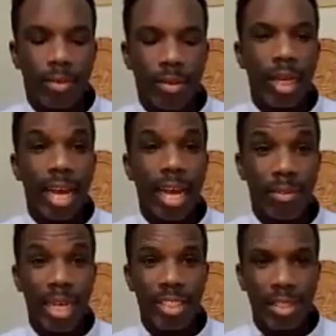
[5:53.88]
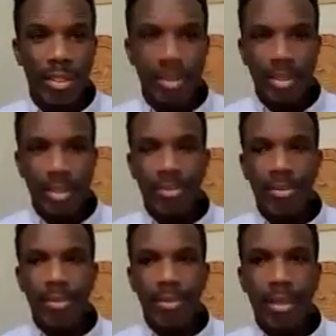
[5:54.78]
affirmations
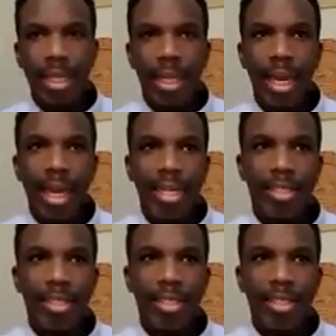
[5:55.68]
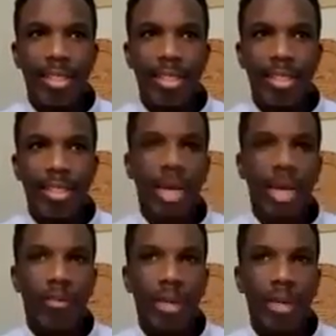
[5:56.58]
and you're saying your
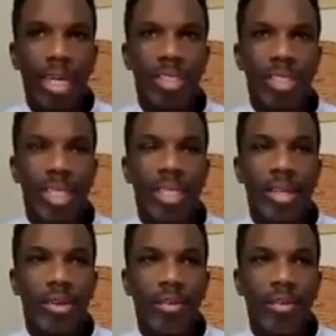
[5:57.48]
affirmations and then you have a